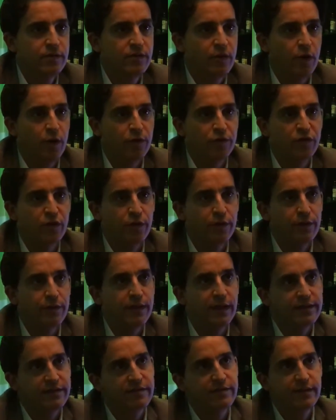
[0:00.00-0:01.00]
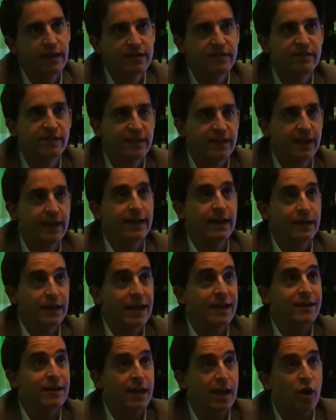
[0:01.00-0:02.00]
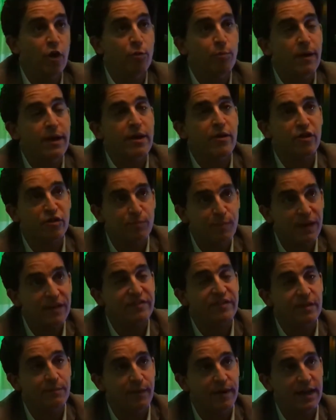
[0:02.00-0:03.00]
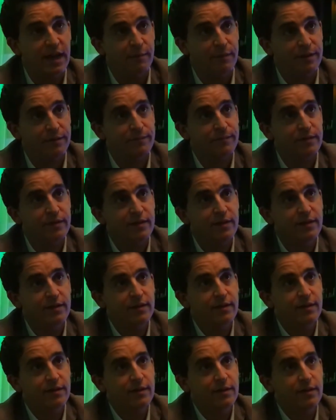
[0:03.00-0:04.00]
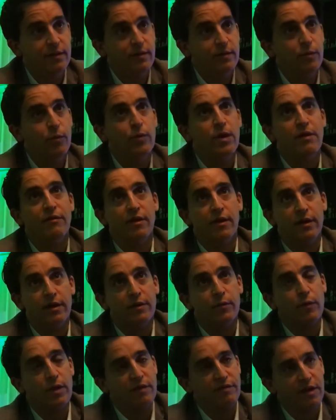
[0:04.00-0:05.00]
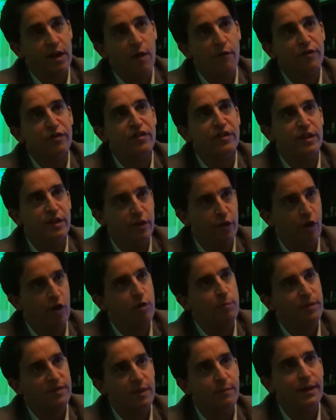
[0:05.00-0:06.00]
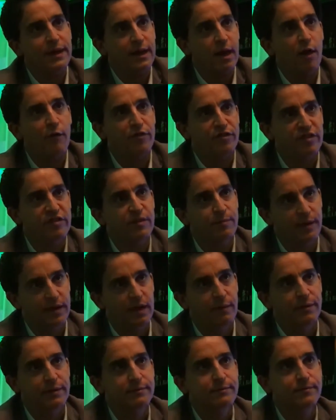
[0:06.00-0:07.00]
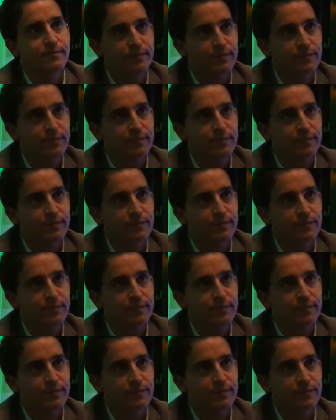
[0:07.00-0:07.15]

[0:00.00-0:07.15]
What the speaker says: So that's the gig. And Leon Mayer is based in Miami. We have an office in New York, but the main office is in Miami.